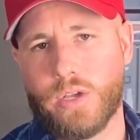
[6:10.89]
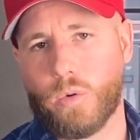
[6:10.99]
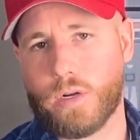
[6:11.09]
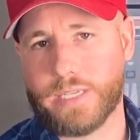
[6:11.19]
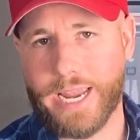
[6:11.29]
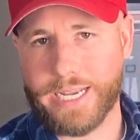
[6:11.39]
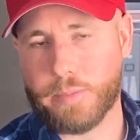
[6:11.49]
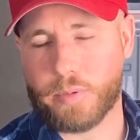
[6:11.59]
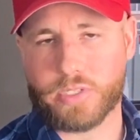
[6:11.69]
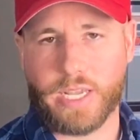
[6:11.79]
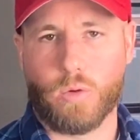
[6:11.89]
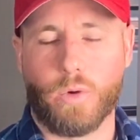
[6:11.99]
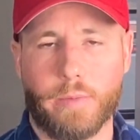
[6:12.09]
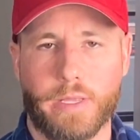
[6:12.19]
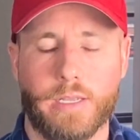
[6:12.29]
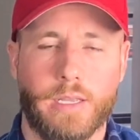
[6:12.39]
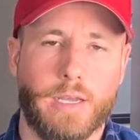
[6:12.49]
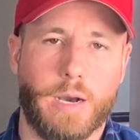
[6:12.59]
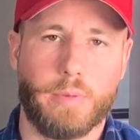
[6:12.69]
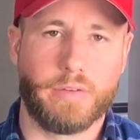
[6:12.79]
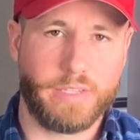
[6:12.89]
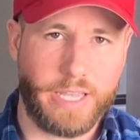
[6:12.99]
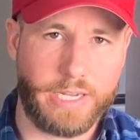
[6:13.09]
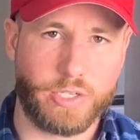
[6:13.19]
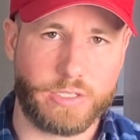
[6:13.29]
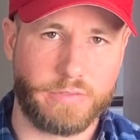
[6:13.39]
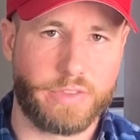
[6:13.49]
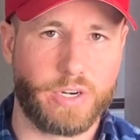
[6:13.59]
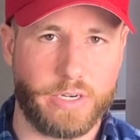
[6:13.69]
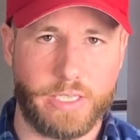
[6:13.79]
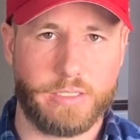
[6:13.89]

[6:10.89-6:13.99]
where it's 80% women above the ages of 30.